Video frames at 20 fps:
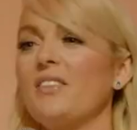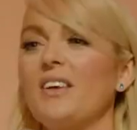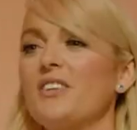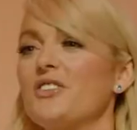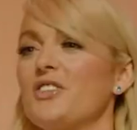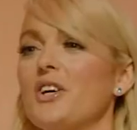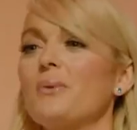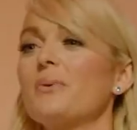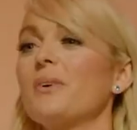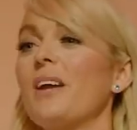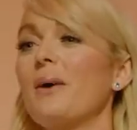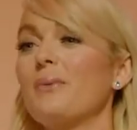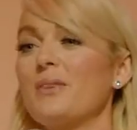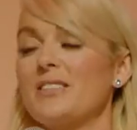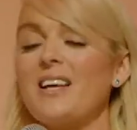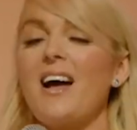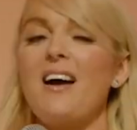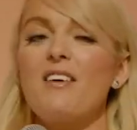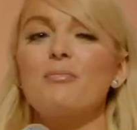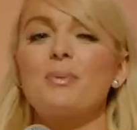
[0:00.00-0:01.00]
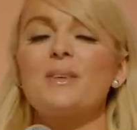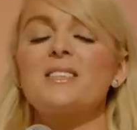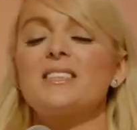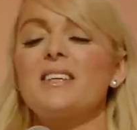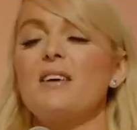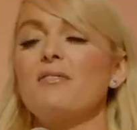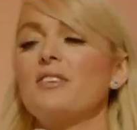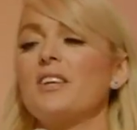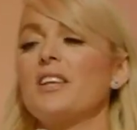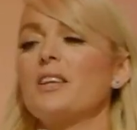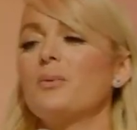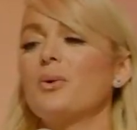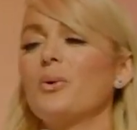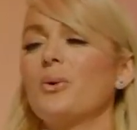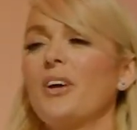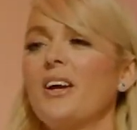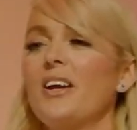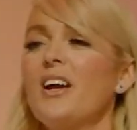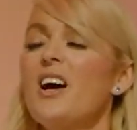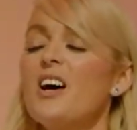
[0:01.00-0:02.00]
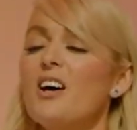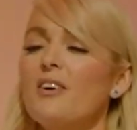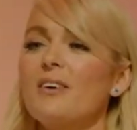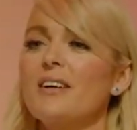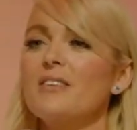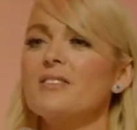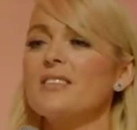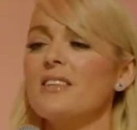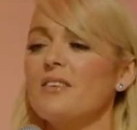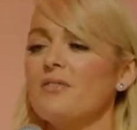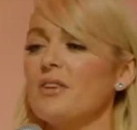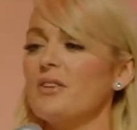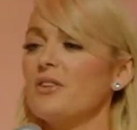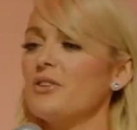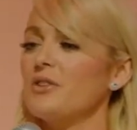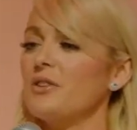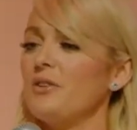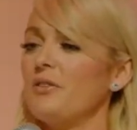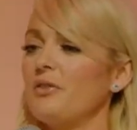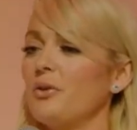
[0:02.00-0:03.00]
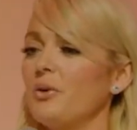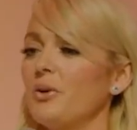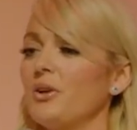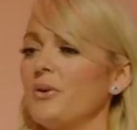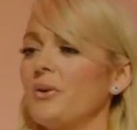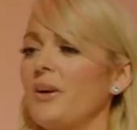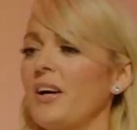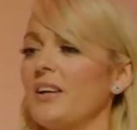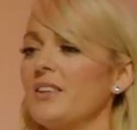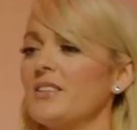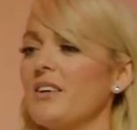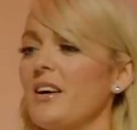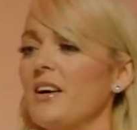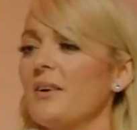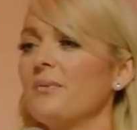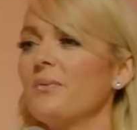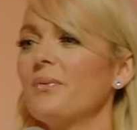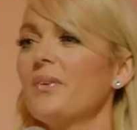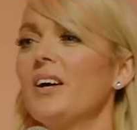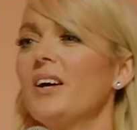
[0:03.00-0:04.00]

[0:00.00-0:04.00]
They don't now. It's 7:30 in the morning, around 7:34 UK time.